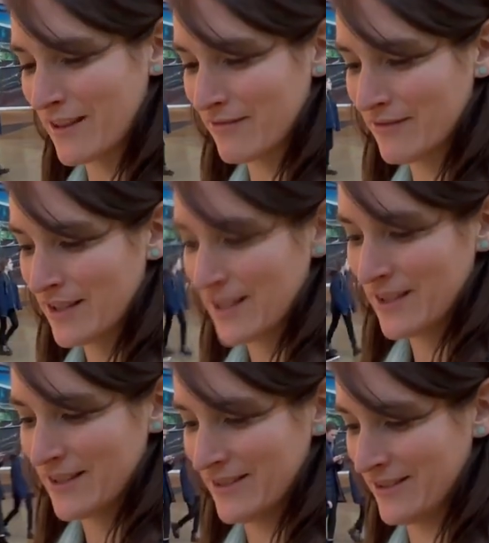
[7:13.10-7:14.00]
We were
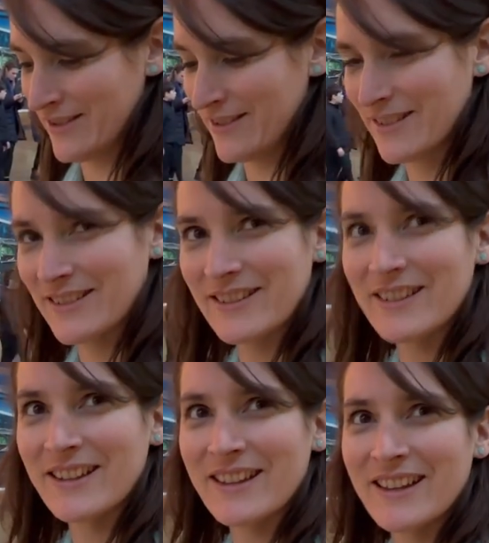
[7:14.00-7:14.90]
looking at that
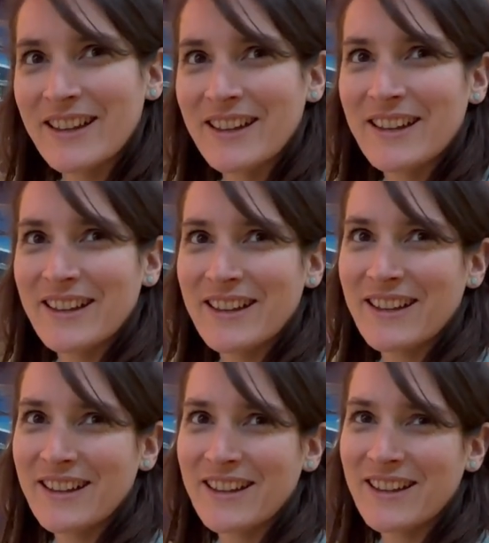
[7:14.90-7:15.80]
$130
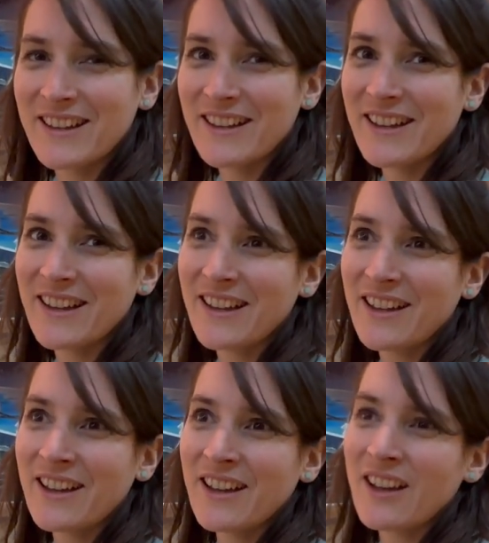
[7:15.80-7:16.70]
Harry Potter
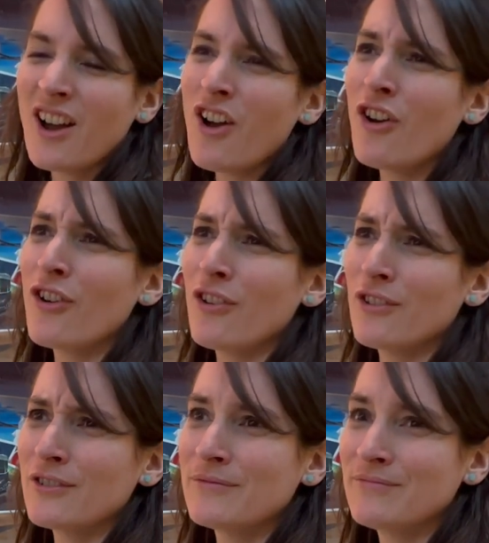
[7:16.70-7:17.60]
get that set
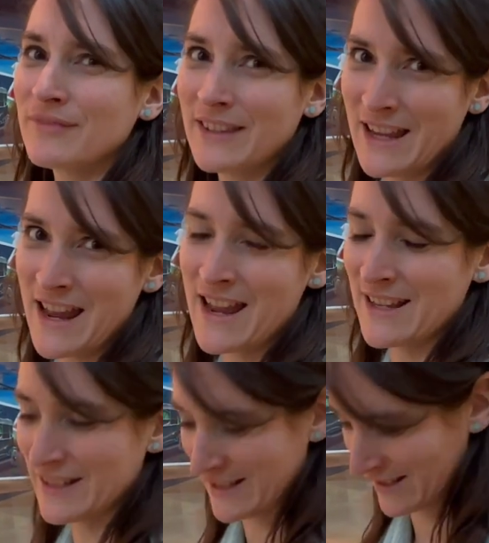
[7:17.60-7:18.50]
free deal, but they didn't even